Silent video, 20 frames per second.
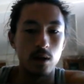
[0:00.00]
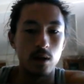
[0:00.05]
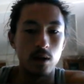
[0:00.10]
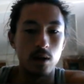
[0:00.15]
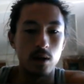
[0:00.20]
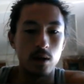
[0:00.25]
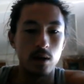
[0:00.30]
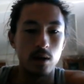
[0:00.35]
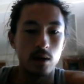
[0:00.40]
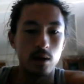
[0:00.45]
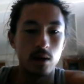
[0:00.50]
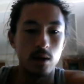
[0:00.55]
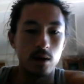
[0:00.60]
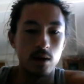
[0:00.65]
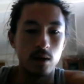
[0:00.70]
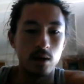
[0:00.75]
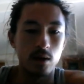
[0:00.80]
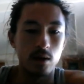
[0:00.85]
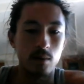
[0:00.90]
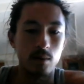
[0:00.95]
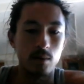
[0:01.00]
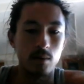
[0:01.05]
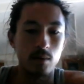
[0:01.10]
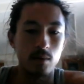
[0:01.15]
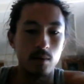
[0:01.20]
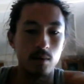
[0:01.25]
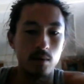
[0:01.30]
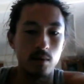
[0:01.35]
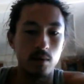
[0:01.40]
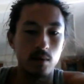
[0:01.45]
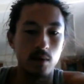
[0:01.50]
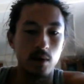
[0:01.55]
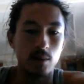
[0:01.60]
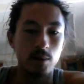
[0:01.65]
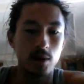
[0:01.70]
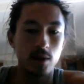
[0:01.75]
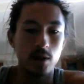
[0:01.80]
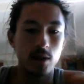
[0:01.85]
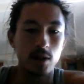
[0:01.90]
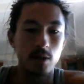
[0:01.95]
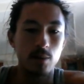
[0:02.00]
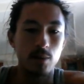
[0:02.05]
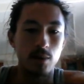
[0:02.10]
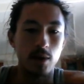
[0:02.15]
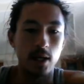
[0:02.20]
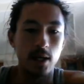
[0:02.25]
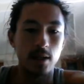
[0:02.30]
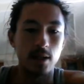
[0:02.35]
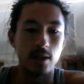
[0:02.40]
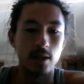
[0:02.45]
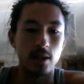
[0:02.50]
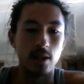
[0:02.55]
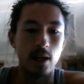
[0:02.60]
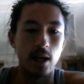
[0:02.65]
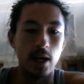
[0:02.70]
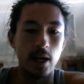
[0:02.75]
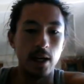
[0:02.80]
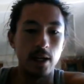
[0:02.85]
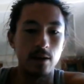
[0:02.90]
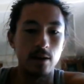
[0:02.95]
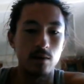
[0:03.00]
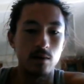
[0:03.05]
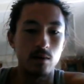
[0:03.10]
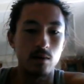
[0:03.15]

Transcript: I'm going to play the Knight.